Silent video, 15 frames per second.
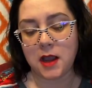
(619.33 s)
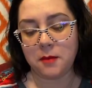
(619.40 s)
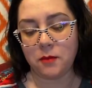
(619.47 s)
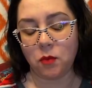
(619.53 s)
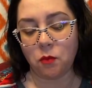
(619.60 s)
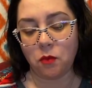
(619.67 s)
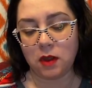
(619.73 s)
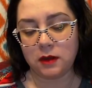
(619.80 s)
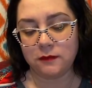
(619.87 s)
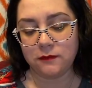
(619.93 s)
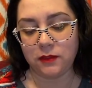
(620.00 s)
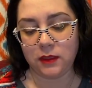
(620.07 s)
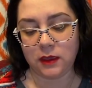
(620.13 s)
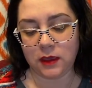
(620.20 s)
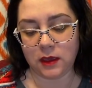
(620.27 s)
One of
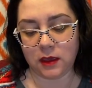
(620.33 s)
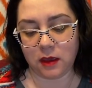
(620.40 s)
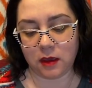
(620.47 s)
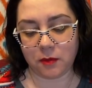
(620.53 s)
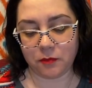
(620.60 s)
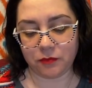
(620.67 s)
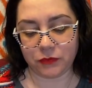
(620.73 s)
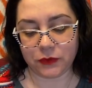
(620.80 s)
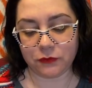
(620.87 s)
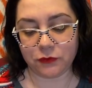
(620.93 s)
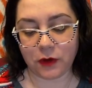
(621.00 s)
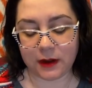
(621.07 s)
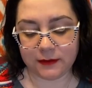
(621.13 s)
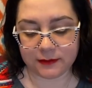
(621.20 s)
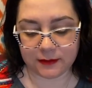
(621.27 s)
the
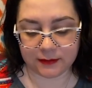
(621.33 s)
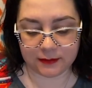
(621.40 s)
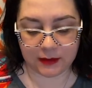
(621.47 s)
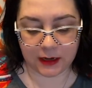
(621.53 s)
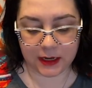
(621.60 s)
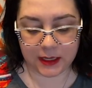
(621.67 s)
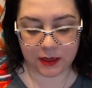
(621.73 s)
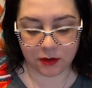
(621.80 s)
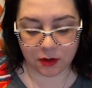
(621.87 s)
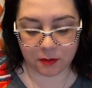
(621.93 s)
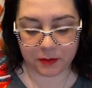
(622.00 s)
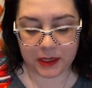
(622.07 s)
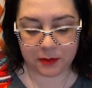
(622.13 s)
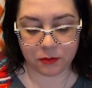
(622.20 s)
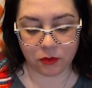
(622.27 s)
phrases that I hear
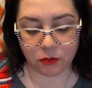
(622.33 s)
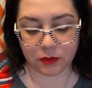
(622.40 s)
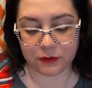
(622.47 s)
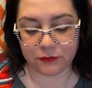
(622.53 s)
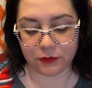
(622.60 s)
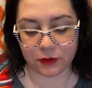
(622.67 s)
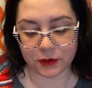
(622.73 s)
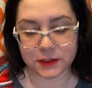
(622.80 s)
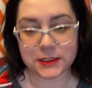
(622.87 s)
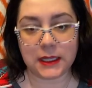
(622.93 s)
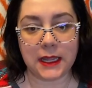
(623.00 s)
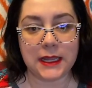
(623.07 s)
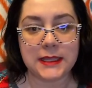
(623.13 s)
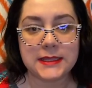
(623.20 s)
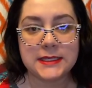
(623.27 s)
people refer to
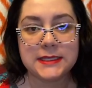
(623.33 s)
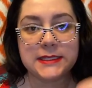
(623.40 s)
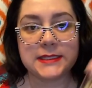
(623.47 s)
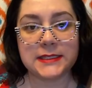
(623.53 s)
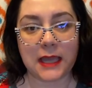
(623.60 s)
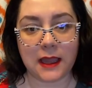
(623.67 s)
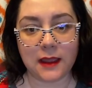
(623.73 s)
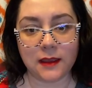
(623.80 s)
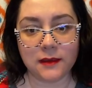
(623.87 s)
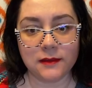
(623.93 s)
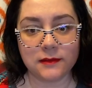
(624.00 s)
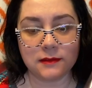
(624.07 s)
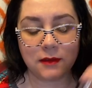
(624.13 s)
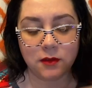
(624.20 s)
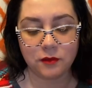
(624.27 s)
like this
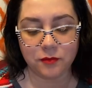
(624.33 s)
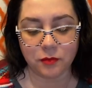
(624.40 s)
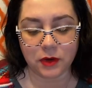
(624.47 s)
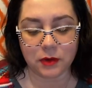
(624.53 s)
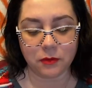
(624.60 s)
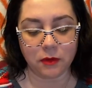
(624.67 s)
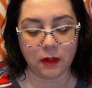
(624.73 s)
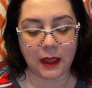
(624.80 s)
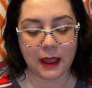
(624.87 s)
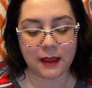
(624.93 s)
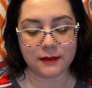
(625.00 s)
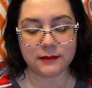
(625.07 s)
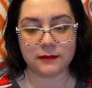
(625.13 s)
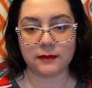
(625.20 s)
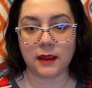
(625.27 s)
size of pre-roll
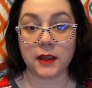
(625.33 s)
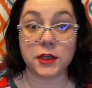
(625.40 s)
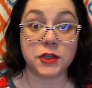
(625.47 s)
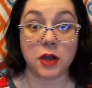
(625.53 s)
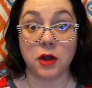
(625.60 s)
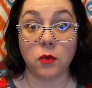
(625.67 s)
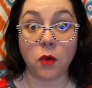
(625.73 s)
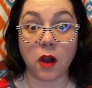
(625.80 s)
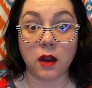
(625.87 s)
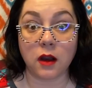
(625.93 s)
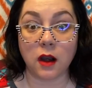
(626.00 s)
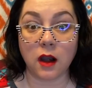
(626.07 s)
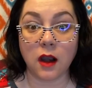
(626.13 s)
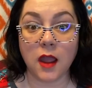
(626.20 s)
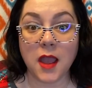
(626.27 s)
as is like a dog walker,